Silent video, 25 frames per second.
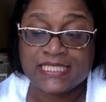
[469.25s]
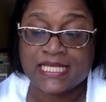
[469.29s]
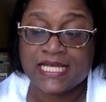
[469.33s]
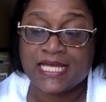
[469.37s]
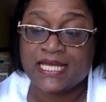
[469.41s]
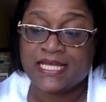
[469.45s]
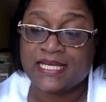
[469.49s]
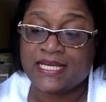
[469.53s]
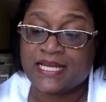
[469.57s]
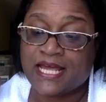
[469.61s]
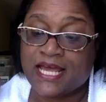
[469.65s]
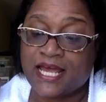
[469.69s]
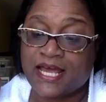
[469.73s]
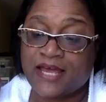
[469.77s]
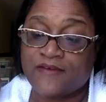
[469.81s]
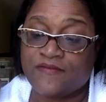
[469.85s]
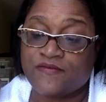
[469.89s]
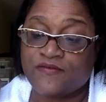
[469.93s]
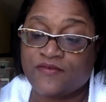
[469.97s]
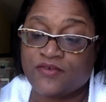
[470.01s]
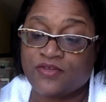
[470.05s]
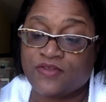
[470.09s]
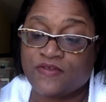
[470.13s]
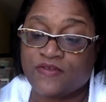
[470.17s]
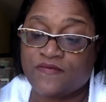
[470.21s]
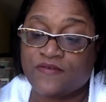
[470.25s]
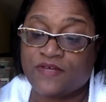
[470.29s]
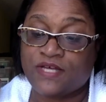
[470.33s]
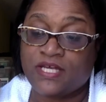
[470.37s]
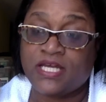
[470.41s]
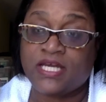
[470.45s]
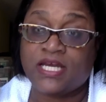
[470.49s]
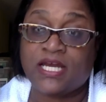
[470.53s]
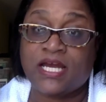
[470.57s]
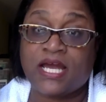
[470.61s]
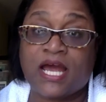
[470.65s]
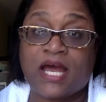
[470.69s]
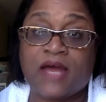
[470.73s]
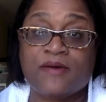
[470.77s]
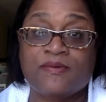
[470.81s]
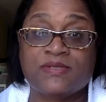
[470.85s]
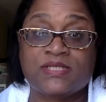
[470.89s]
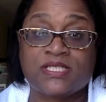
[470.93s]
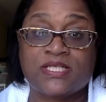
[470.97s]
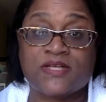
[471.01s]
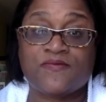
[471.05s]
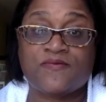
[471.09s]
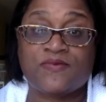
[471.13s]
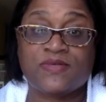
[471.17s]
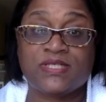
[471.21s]
and after the fee, I
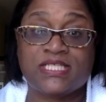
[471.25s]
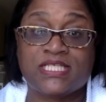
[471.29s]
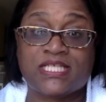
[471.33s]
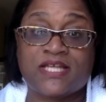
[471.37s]
was left with